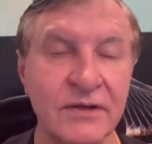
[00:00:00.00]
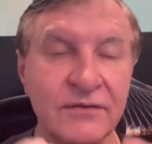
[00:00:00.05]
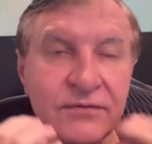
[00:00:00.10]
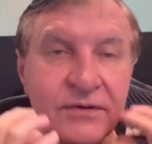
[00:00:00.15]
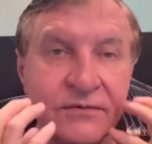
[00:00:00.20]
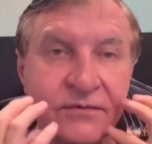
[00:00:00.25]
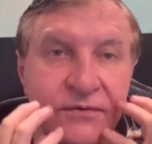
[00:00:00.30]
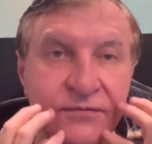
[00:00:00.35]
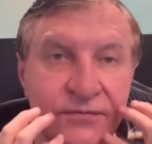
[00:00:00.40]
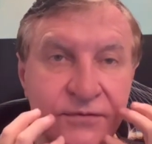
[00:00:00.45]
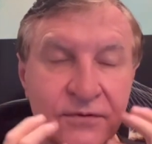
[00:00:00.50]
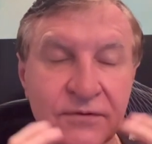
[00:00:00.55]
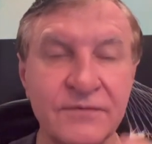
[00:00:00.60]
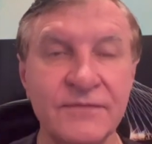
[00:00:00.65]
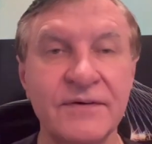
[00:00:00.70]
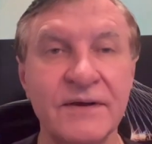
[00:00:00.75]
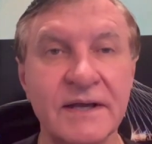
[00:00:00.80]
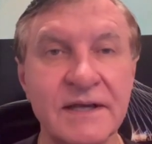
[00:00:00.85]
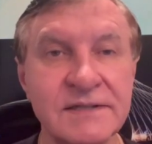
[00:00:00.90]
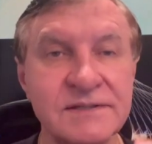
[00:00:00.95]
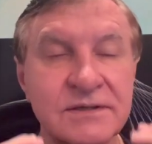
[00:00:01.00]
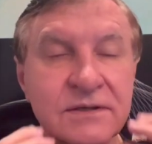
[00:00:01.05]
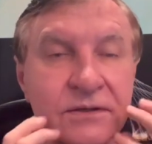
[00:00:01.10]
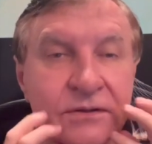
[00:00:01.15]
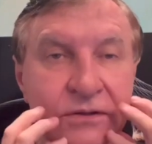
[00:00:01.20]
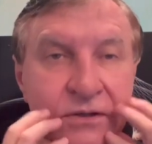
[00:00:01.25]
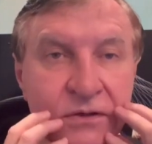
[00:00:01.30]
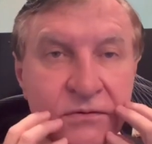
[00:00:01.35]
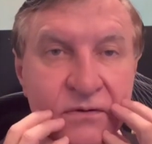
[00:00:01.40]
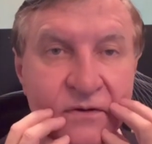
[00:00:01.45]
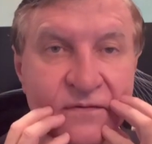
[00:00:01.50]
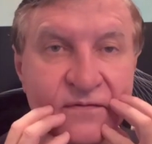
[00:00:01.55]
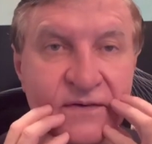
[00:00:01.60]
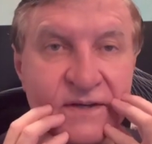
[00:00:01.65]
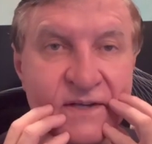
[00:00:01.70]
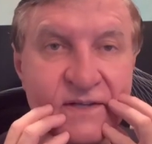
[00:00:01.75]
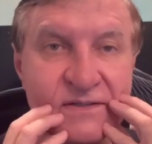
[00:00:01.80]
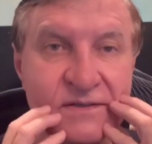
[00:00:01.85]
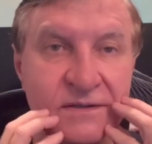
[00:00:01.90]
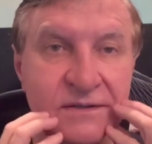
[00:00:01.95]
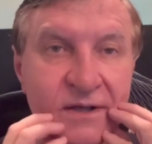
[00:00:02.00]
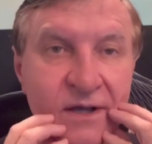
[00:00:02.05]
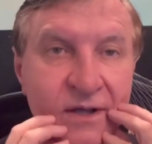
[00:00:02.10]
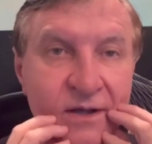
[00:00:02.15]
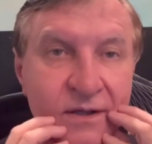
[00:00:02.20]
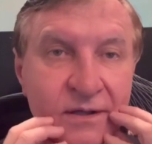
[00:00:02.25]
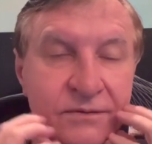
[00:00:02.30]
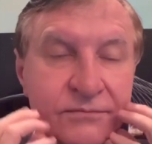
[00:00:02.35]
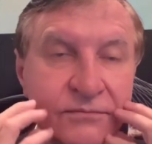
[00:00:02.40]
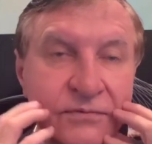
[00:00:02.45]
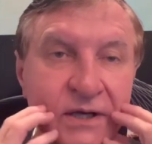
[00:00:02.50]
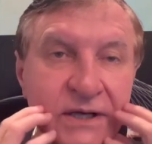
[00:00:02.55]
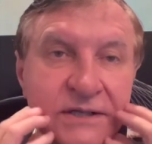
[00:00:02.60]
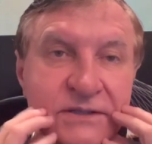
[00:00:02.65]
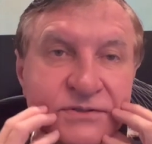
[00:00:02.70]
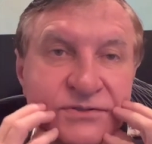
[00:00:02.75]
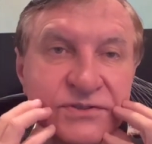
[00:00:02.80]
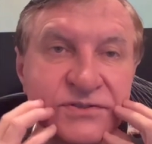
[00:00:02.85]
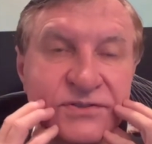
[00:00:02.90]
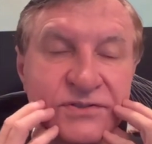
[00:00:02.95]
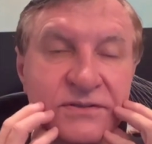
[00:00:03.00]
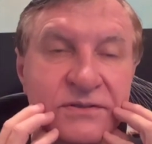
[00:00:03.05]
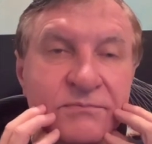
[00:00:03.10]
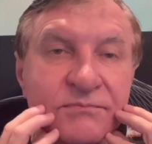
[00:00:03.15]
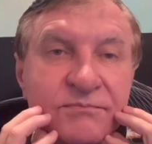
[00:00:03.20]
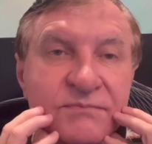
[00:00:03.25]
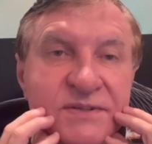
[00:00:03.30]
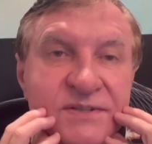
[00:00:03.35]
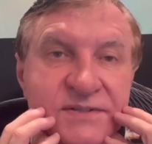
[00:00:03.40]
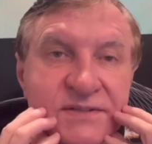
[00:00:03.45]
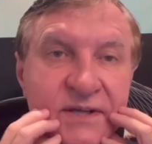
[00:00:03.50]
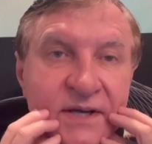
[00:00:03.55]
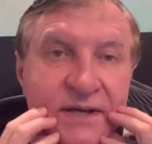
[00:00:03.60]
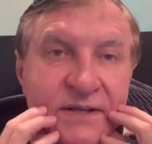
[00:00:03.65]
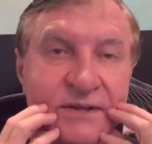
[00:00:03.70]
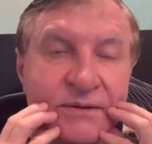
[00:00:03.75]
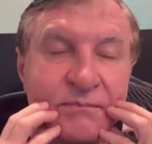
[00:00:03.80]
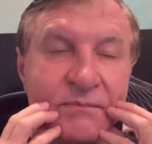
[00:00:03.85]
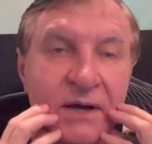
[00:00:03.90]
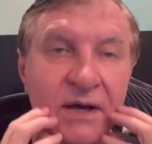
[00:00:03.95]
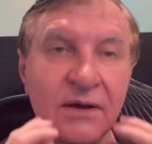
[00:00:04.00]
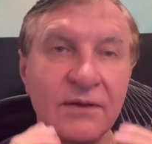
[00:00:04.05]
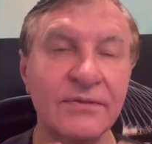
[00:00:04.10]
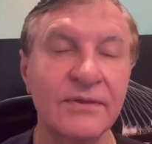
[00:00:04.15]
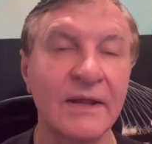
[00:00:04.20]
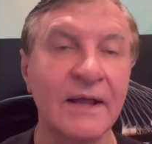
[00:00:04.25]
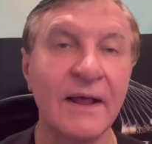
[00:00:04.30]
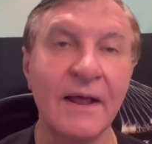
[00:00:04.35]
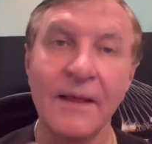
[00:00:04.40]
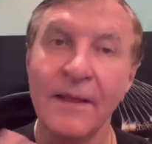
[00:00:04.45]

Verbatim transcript: If you have a full face, lower face, right just beside the mouth,